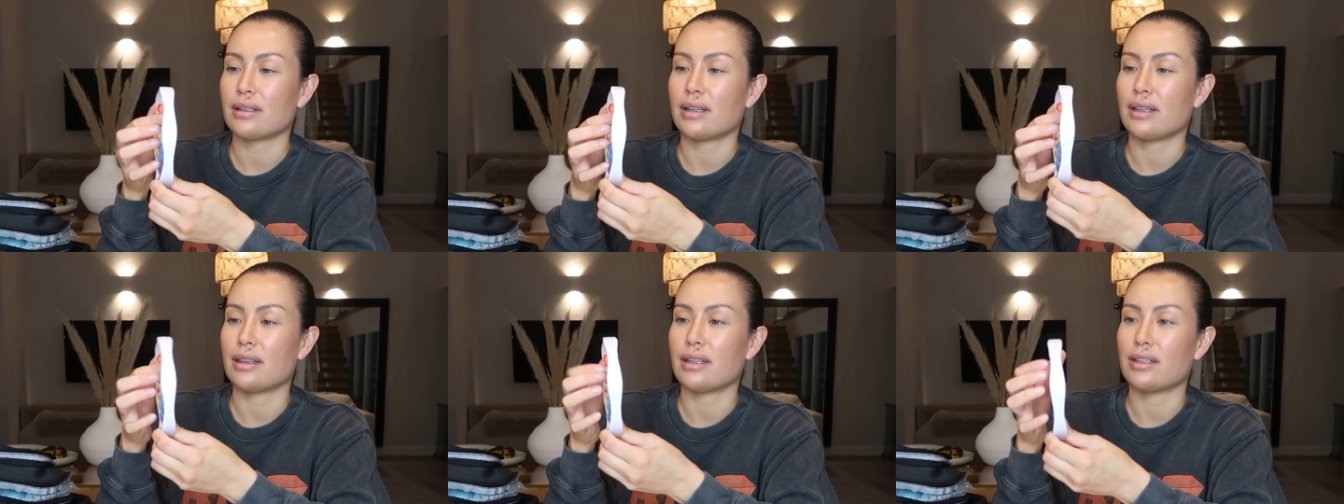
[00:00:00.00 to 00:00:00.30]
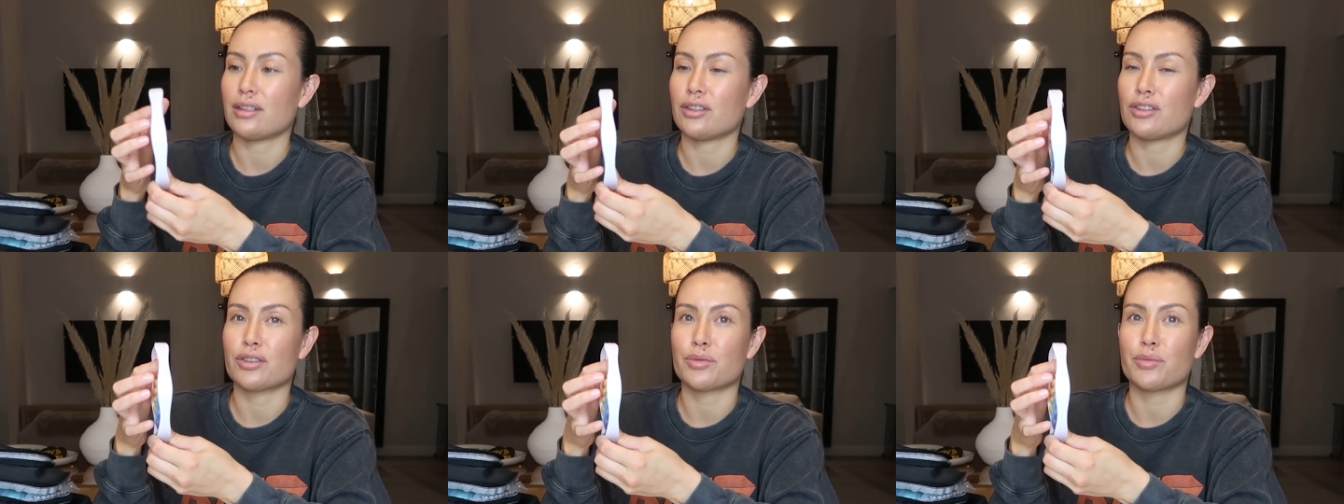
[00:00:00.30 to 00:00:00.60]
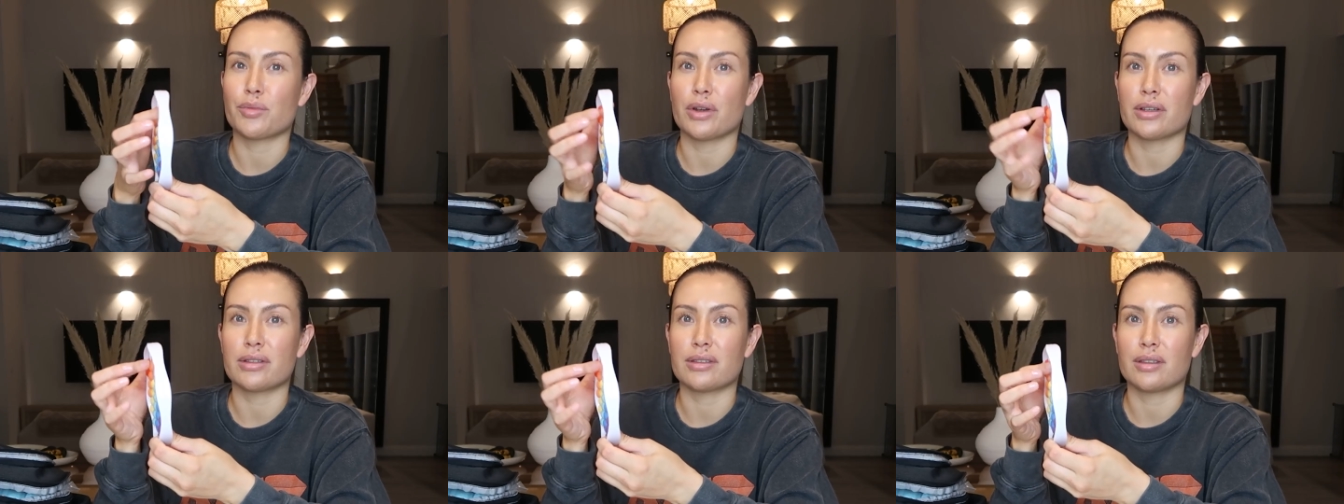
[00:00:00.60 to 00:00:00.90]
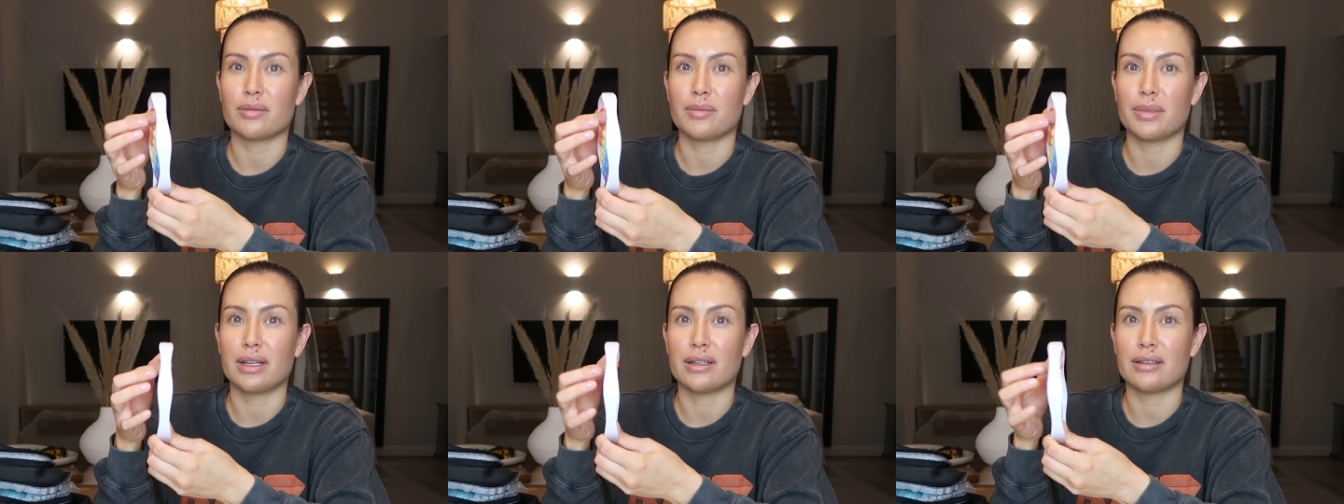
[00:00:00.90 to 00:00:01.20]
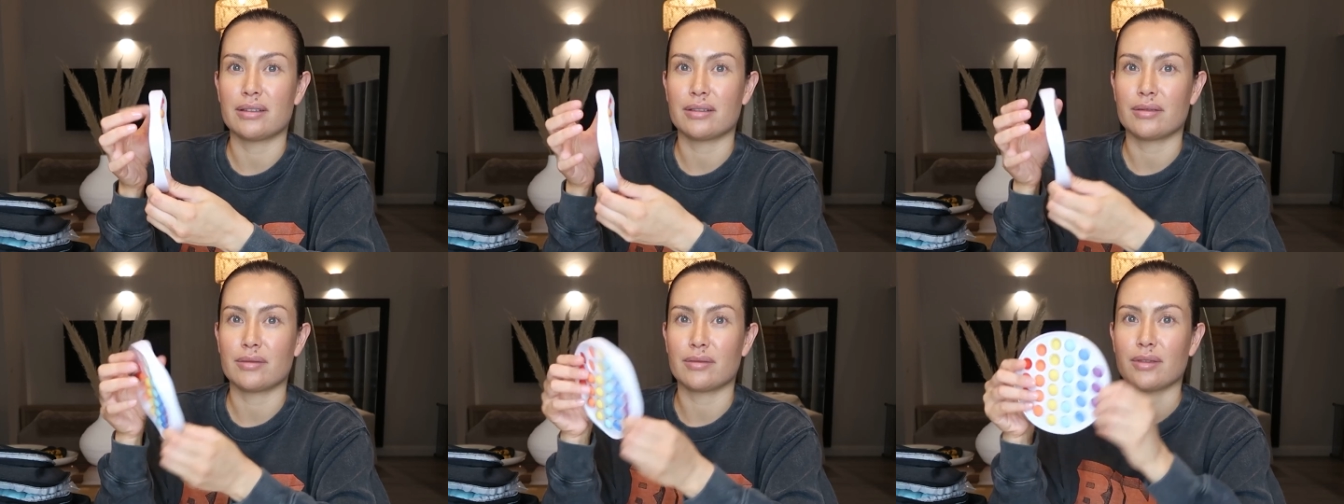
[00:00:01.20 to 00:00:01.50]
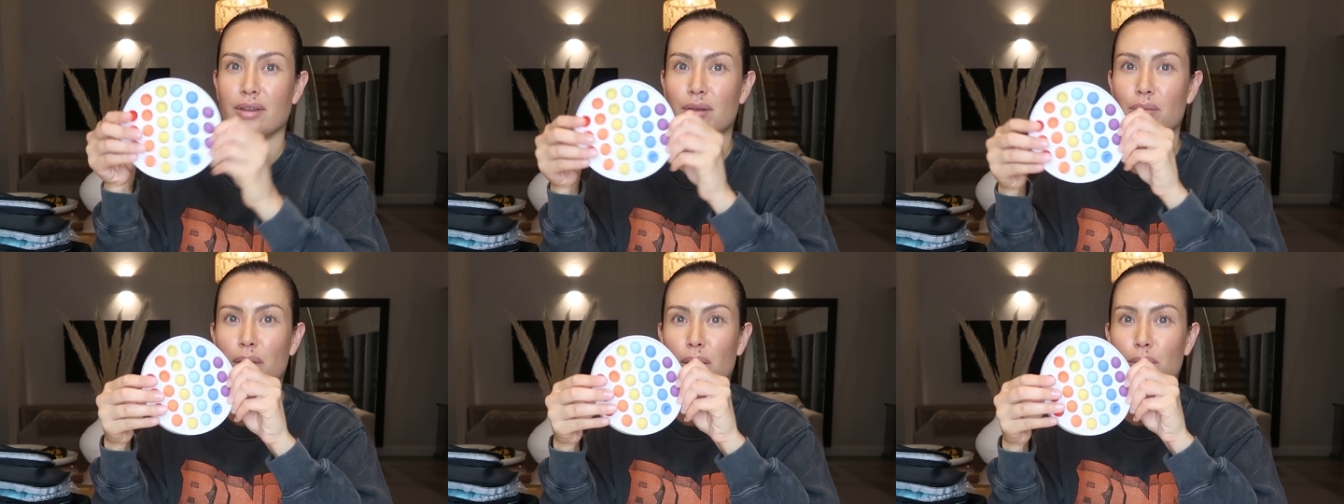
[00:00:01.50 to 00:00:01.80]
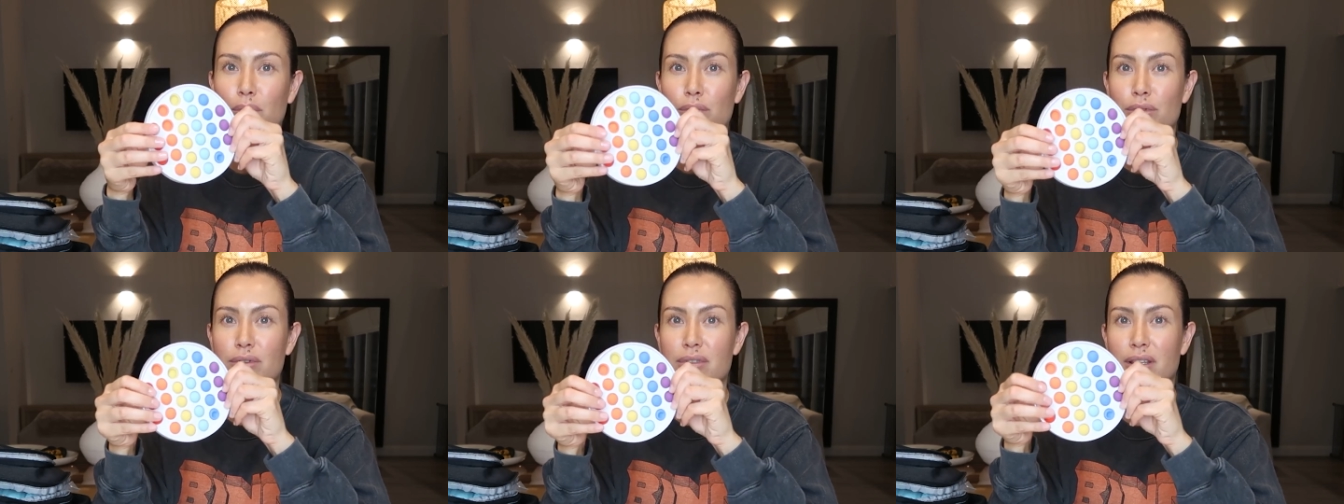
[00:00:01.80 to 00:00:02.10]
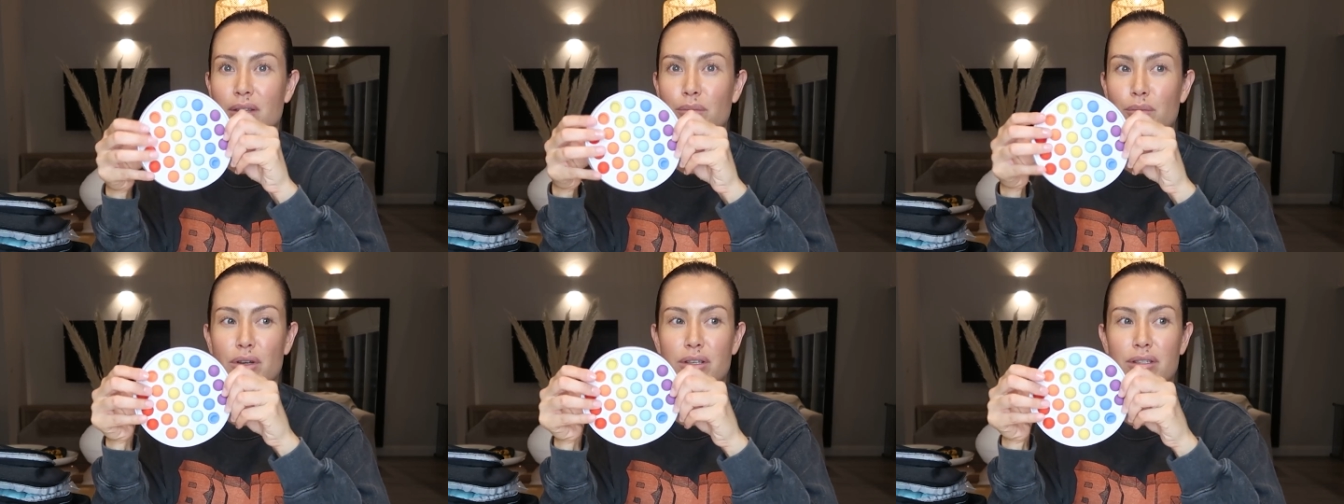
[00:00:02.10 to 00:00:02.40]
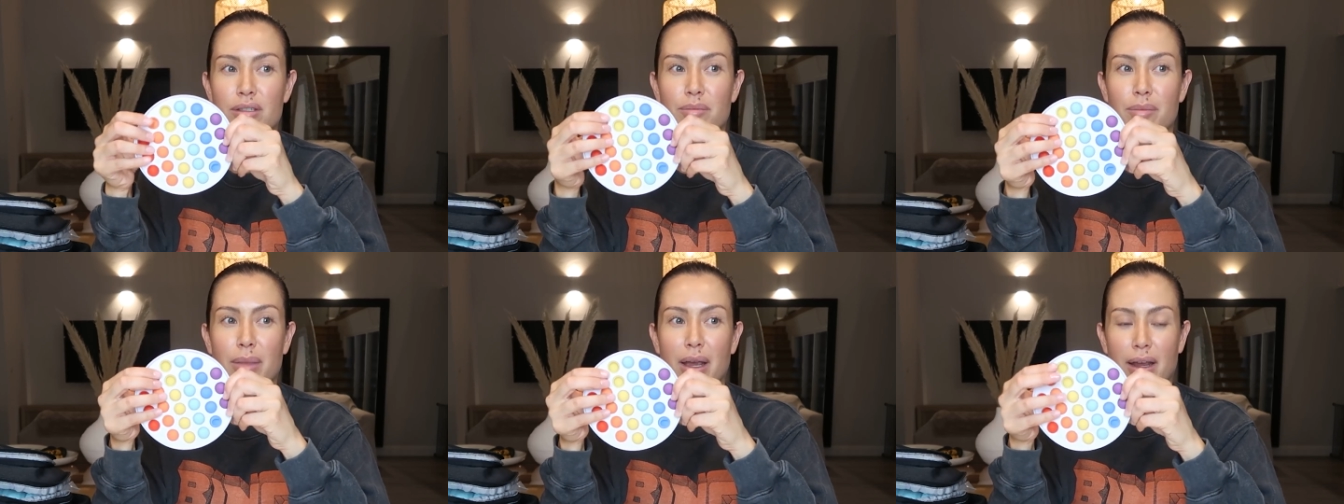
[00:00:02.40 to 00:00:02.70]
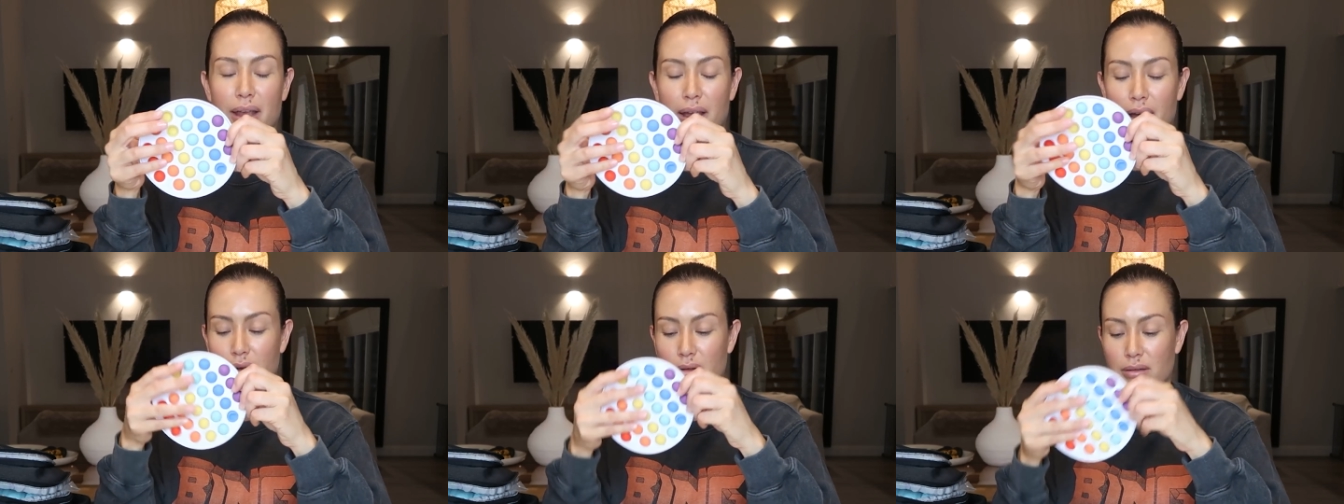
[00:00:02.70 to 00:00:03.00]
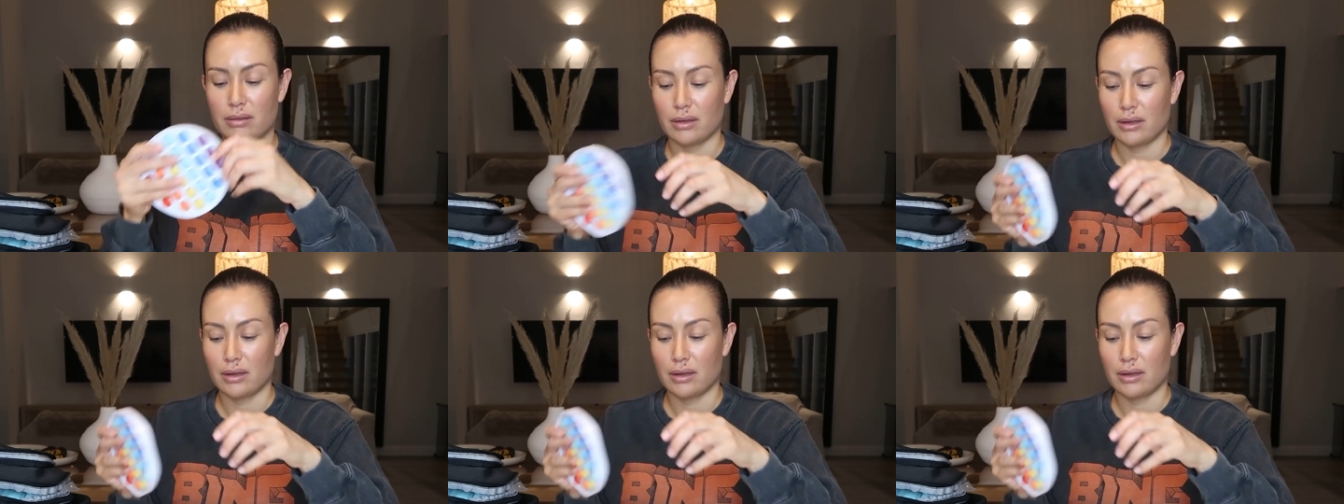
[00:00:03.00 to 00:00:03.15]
And then you just press them in, the bubbles, and then press them back out.